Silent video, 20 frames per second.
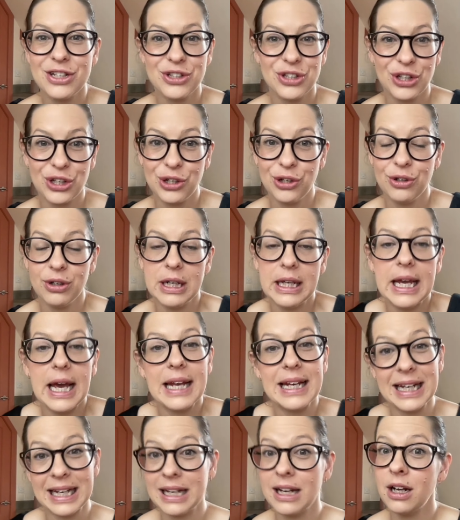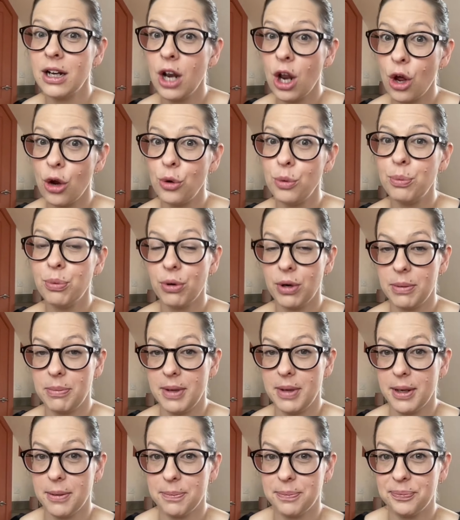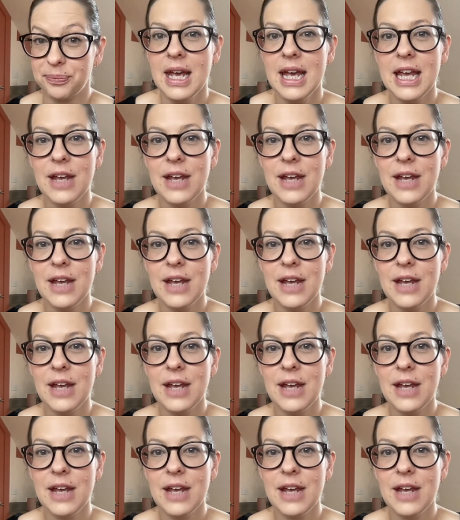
securely, and at a low premium.